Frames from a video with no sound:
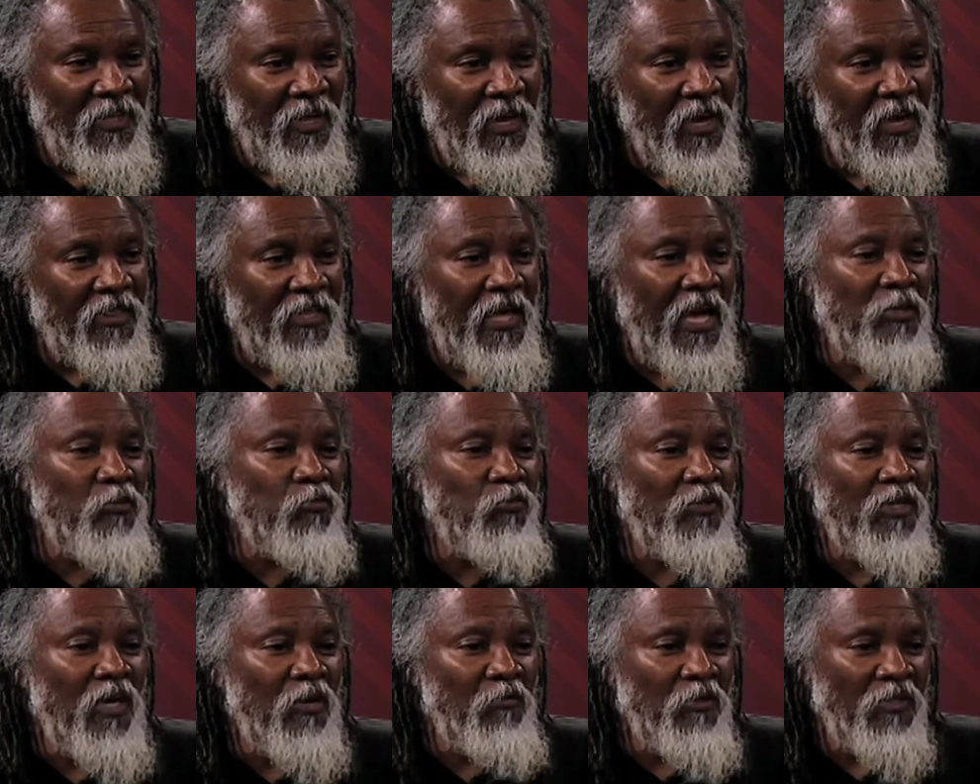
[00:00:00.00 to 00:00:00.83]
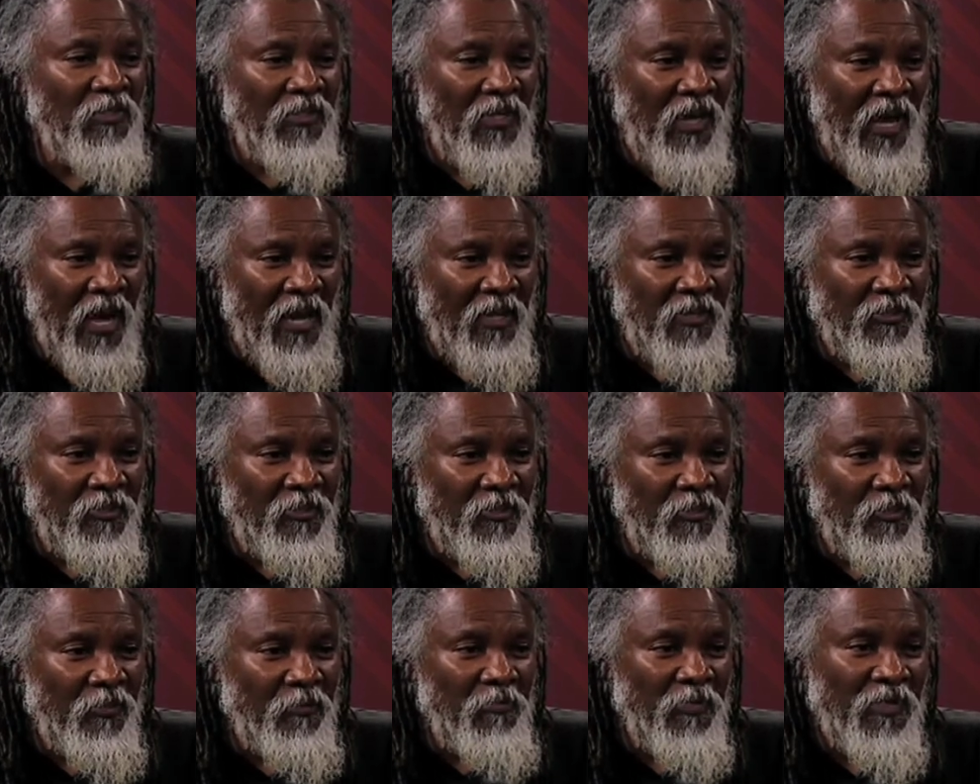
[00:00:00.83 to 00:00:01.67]
And that's when I went to
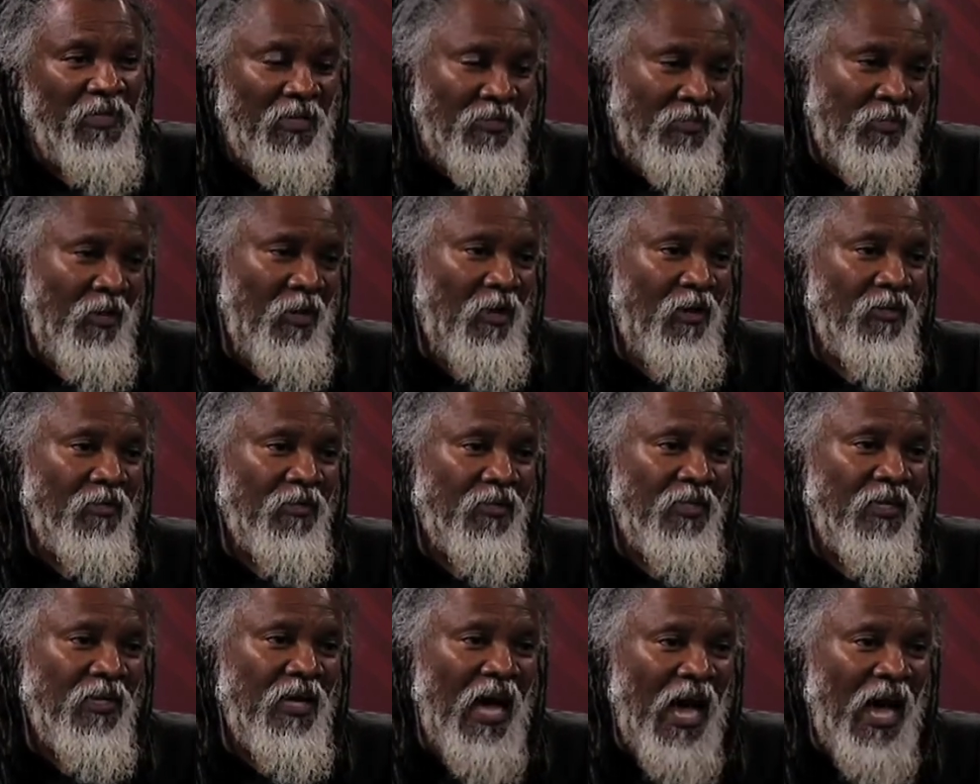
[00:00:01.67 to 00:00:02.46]
Axum, and I saw the